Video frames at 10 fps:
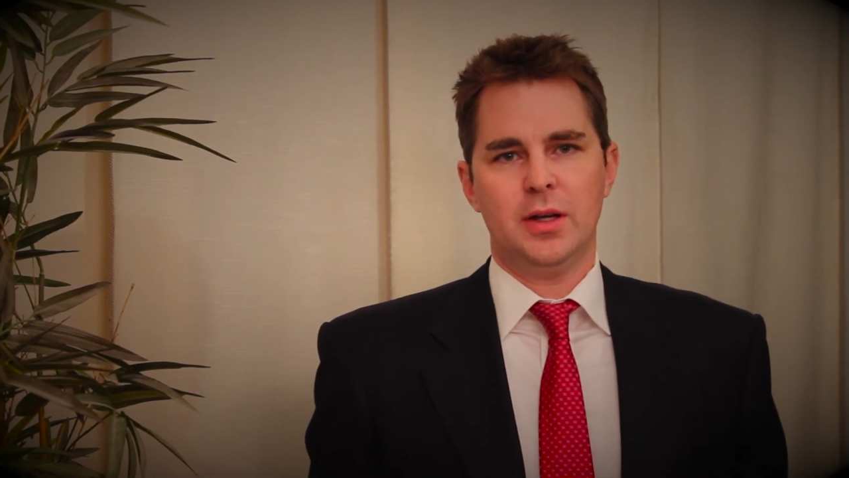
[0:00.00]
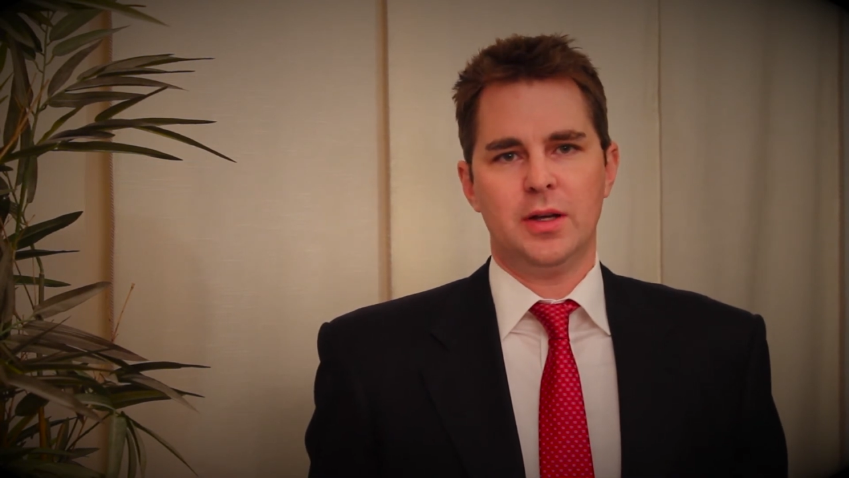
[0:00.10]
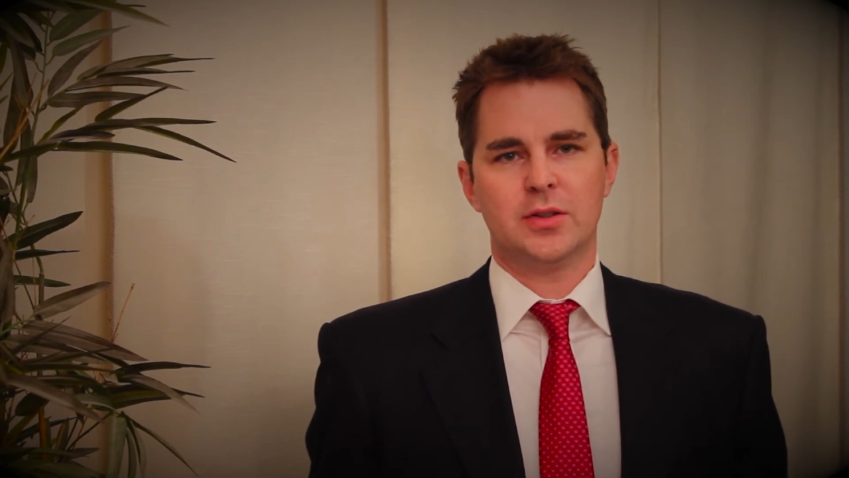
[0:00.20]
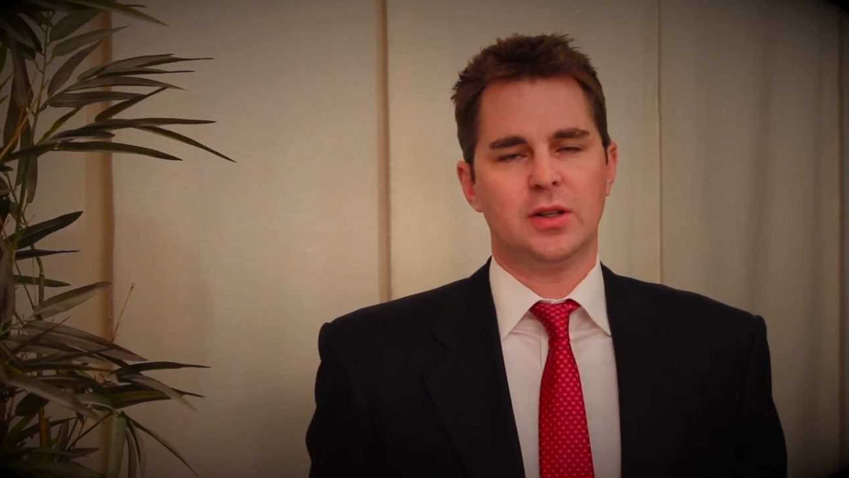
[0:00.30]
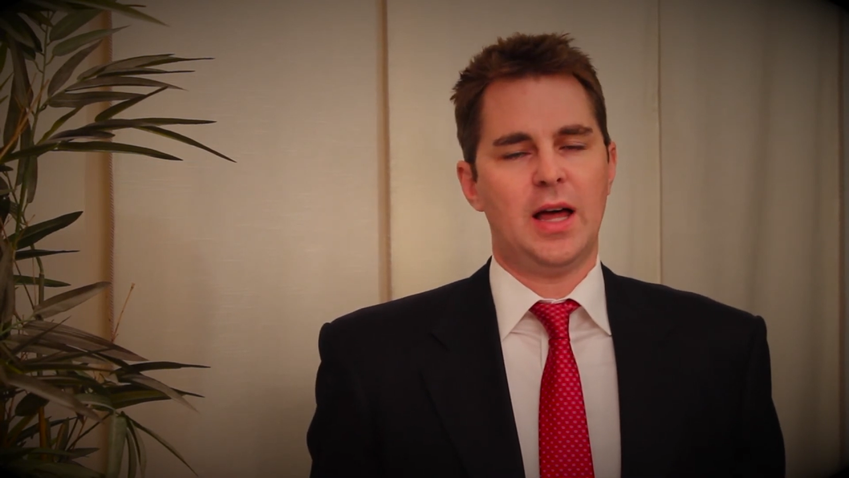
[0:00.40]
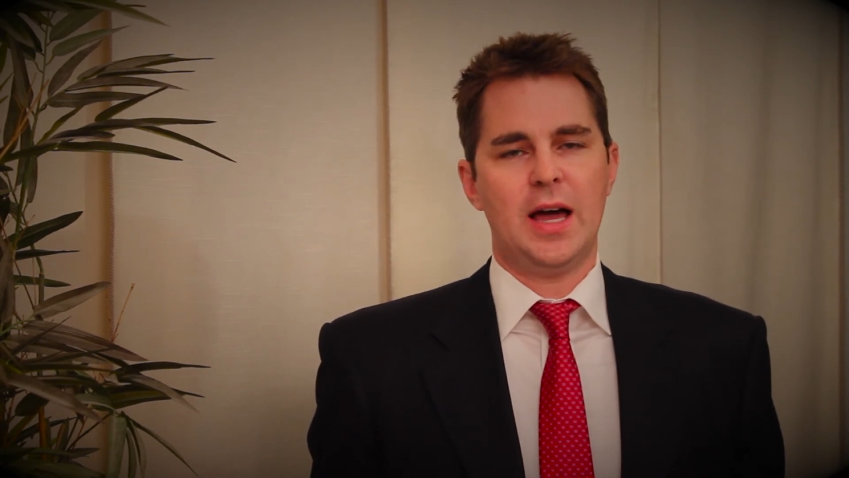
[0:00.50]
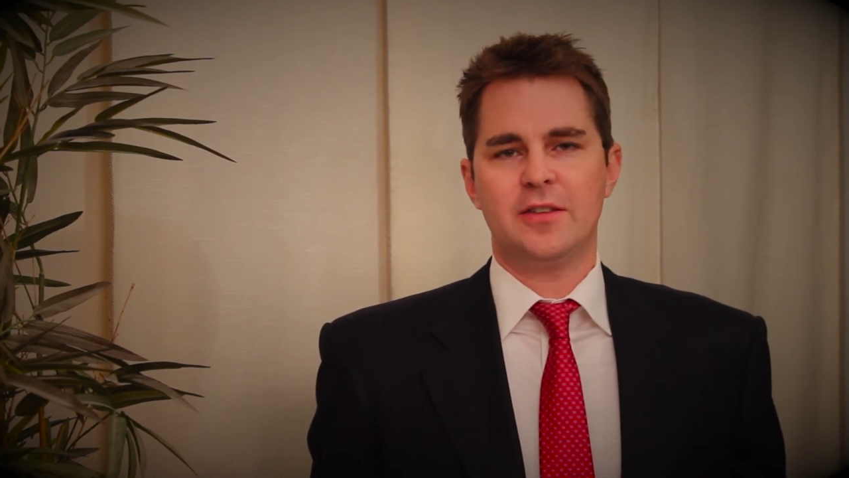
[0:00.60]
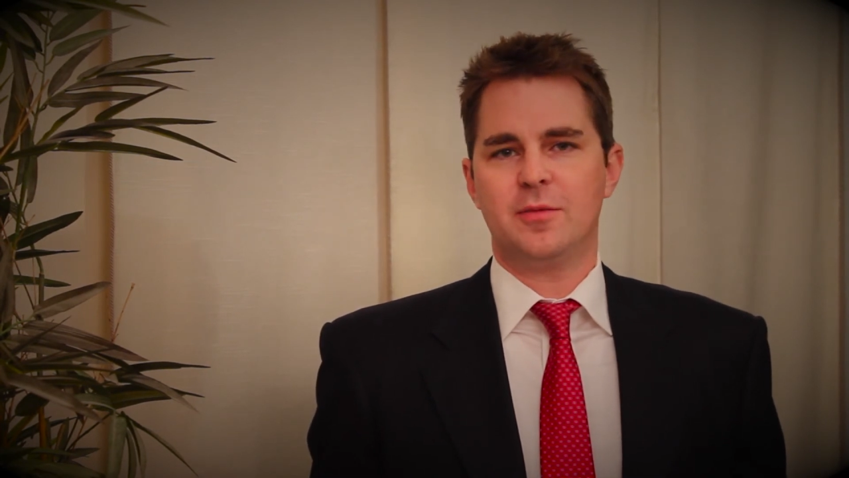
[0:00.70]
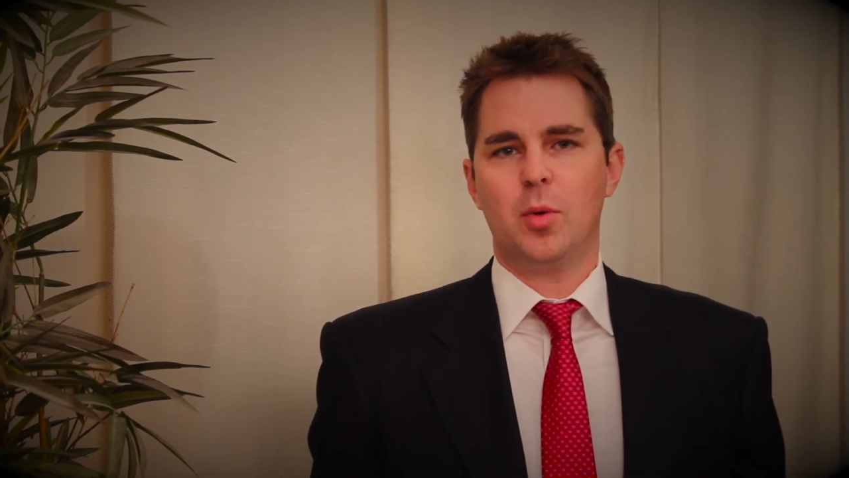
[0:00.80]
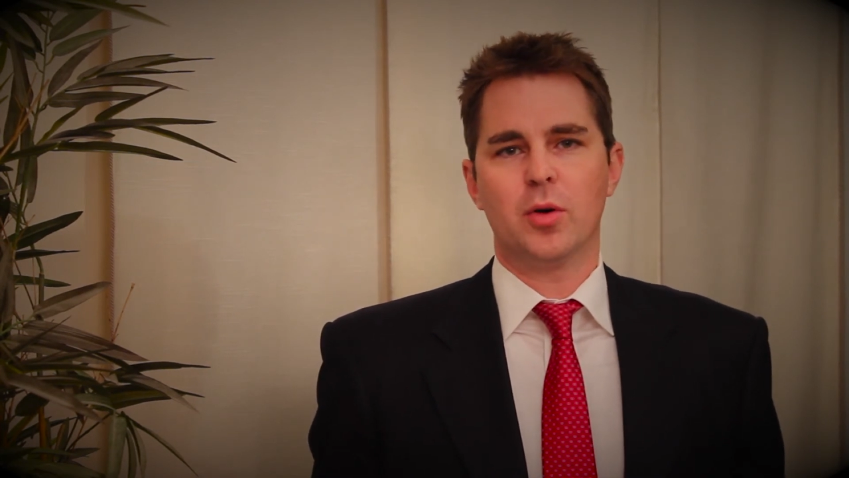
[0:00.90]
is
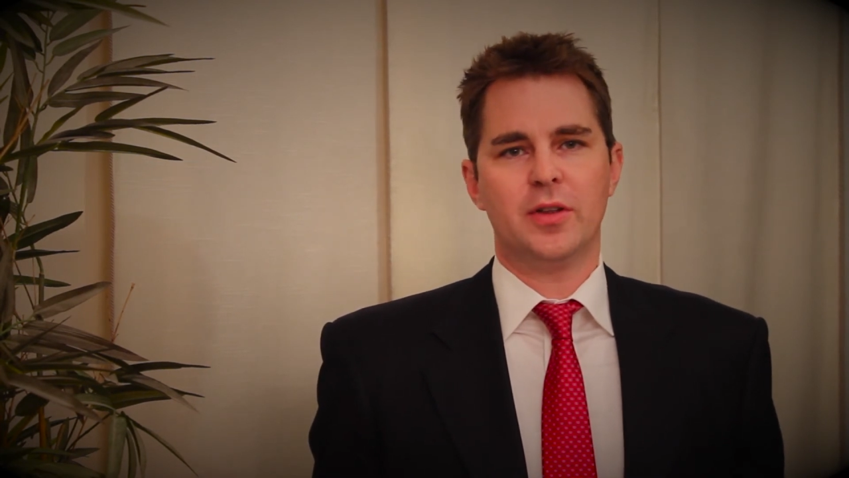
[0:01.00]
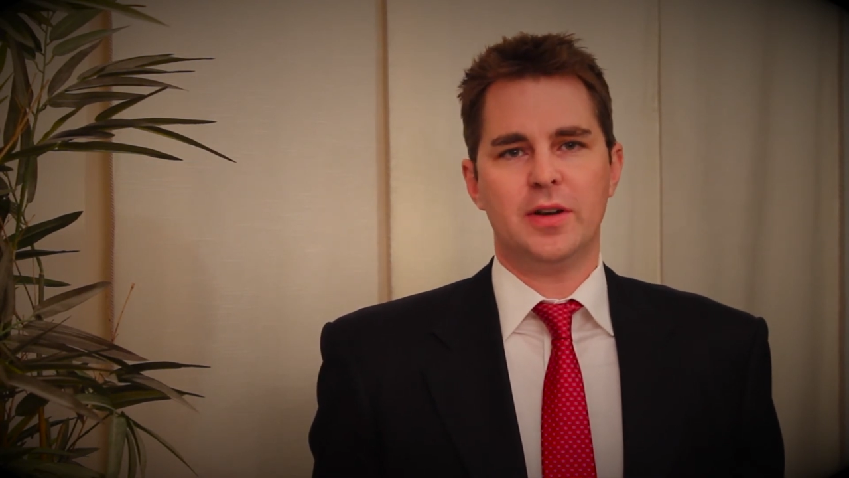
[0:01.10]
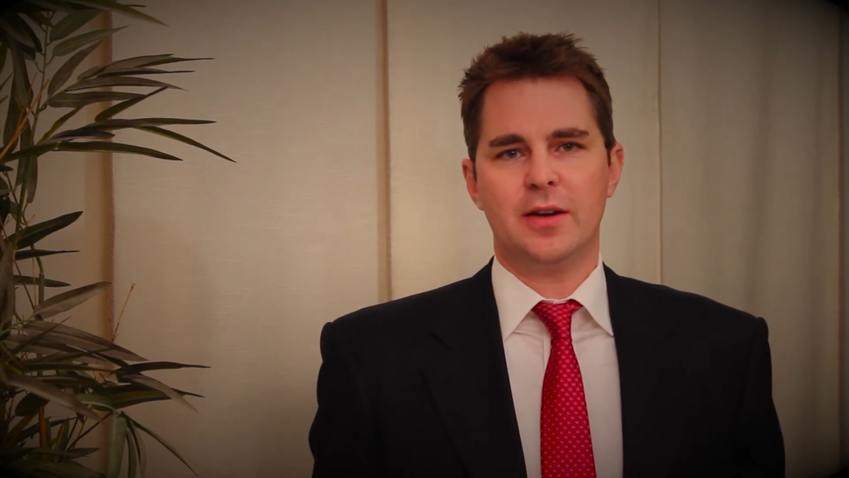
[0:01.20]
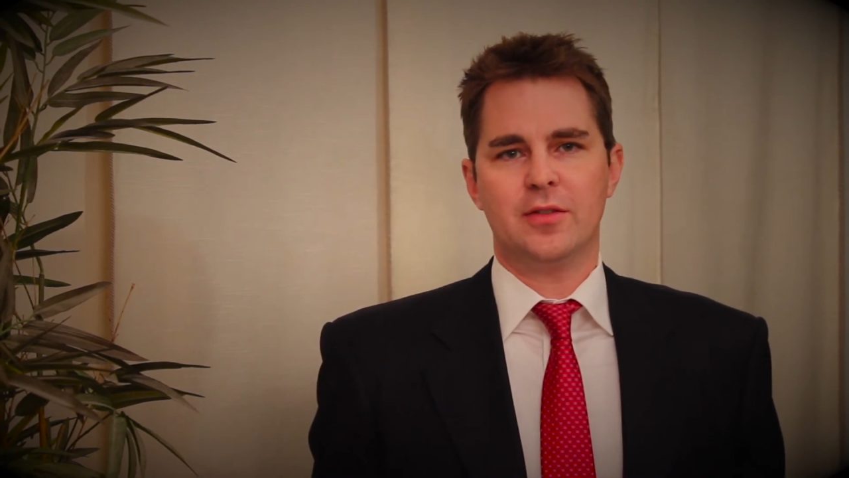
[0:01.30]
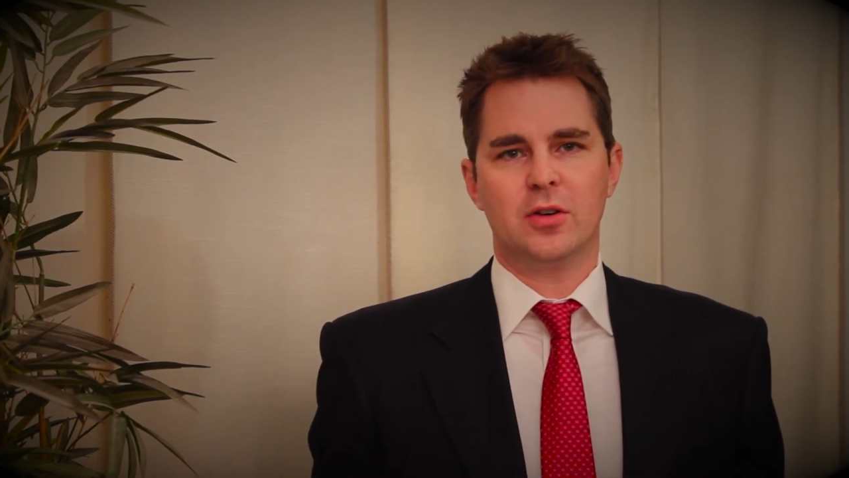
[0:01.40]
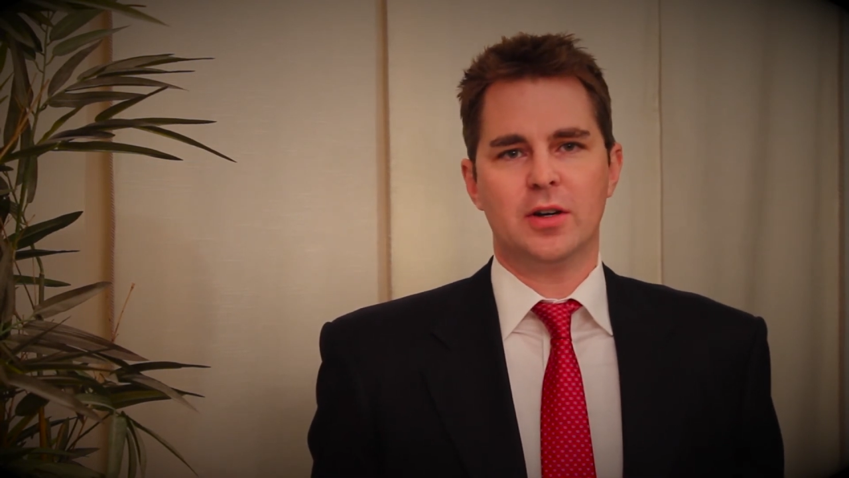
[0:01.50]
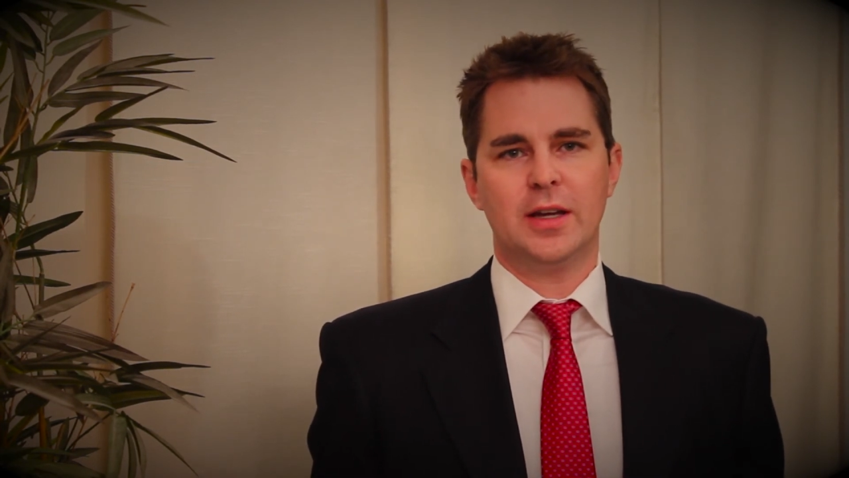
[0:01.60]
alive more than ever